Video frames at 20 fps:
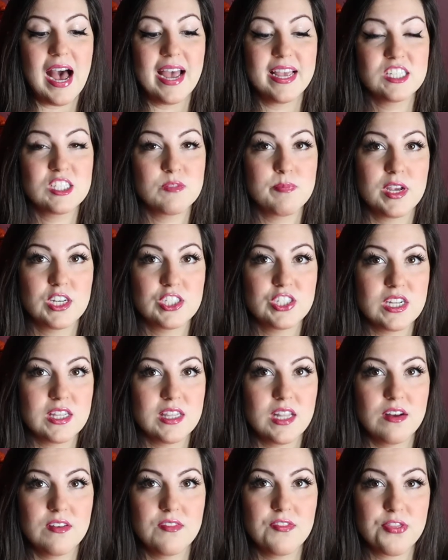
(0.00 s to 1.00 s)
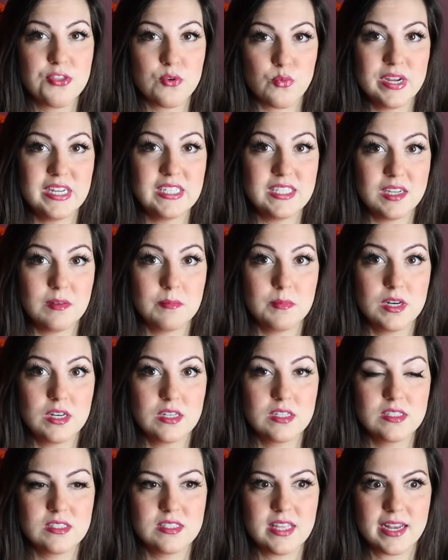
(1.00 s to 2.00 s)
I especially love 3D
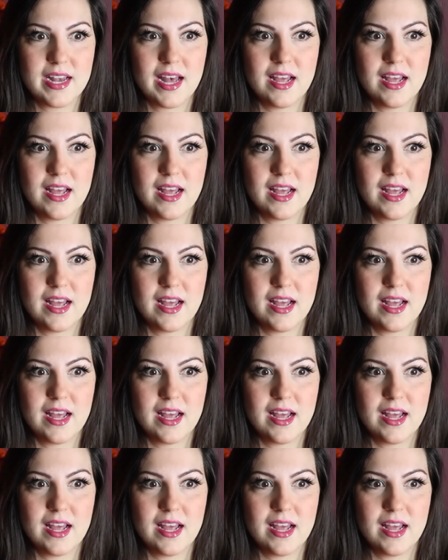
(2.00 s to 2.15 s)
mugs that